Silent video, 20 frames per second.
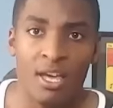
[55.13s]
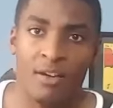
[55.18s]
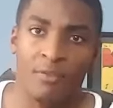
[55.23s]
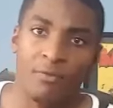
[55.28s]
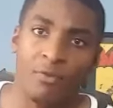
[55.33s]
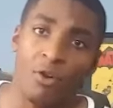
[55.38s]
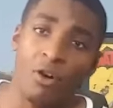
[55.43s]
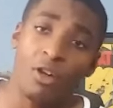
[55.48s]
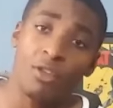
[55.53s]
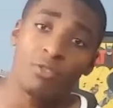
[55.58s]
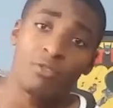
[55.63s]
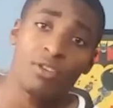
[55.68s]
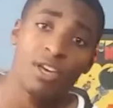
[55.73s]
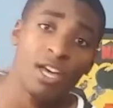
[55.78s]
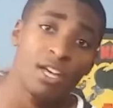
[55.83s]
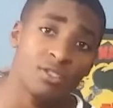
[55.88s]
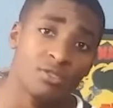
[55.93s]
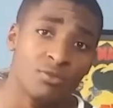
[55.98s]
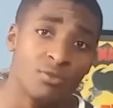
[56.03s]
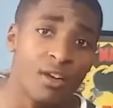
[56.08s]
And for all you
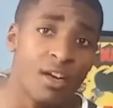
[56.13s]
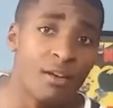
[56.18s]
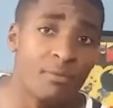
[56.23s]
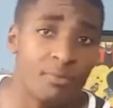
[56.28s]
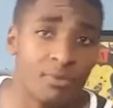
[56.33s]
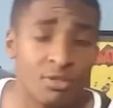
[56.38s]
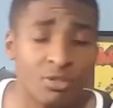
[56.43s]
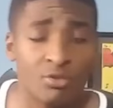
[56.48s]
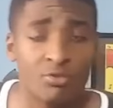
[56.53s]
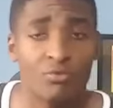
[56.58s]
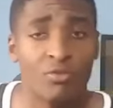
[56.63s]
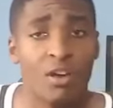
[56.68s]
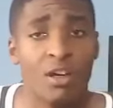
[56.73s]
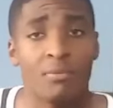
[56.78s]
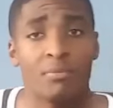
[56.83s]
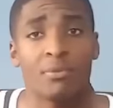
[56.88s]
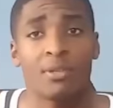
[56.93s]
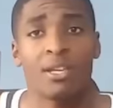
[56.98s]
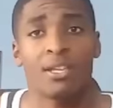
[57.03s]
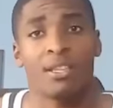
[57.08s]
guys who have been
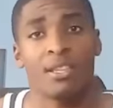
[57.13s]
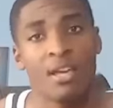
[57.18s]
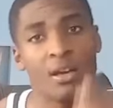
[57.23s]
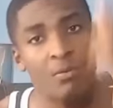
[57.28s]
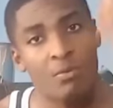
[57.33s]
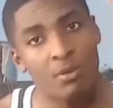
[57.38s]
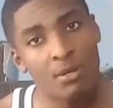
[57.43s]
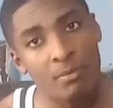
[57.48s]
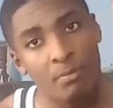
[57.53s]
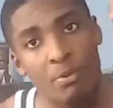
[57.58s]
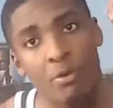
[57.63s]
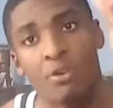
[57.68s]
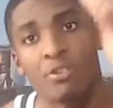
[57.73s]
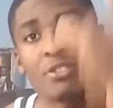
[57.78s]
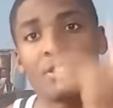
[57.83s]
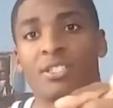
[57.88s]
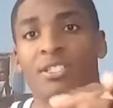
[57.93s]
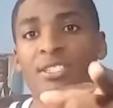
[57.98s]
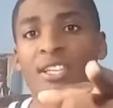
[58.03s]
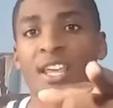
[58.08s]
subscribing lately, I want to
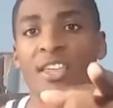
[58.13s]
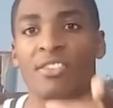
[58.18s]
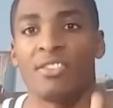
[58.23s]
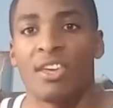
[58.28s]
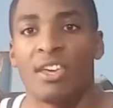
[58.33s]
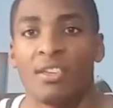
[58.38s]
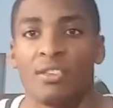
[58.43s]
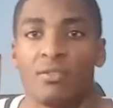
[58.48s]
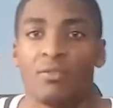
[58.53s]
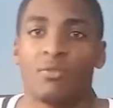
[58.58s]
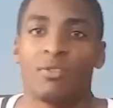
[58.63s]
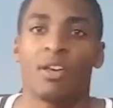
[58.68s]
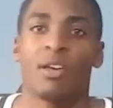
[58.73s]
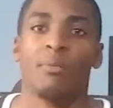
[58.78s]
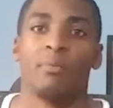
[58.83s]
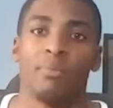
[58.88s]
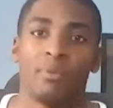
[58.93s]
personally say thank you, okay?